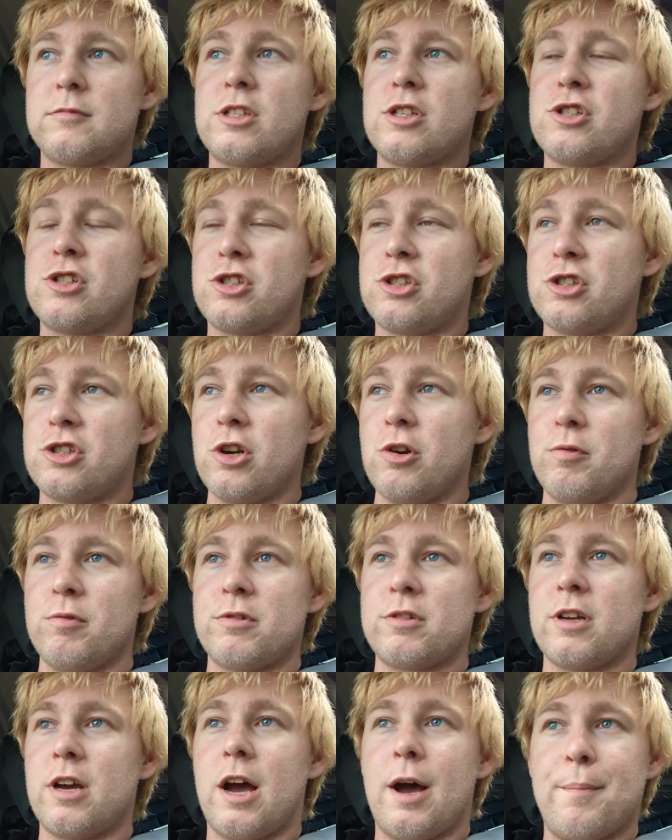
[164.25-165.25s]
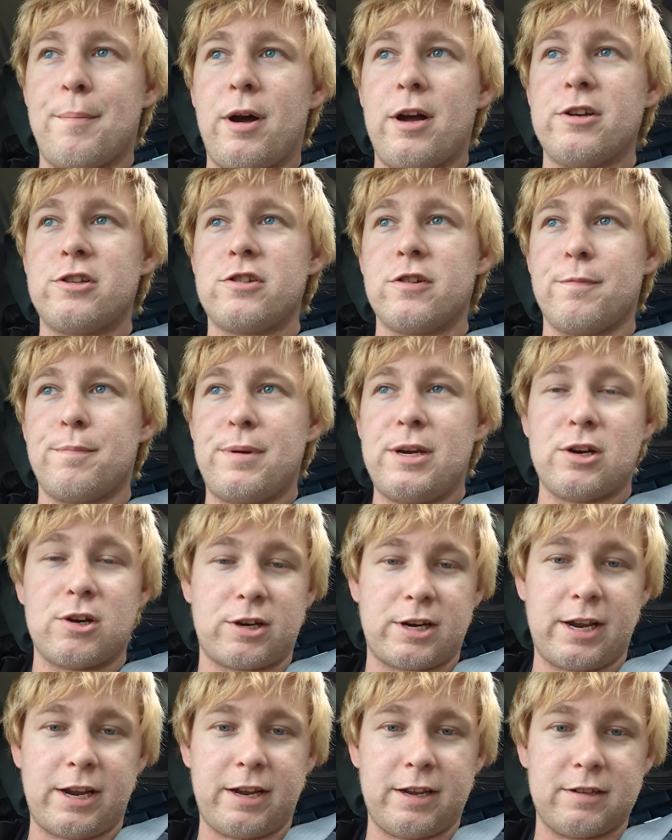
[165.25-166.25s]
shoot a bunch of beer
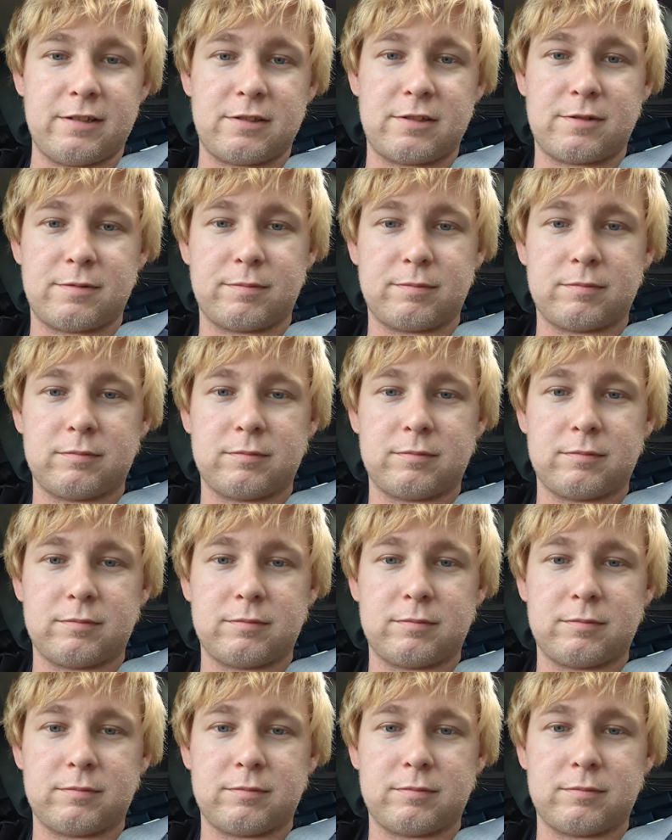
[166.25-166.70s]
cans.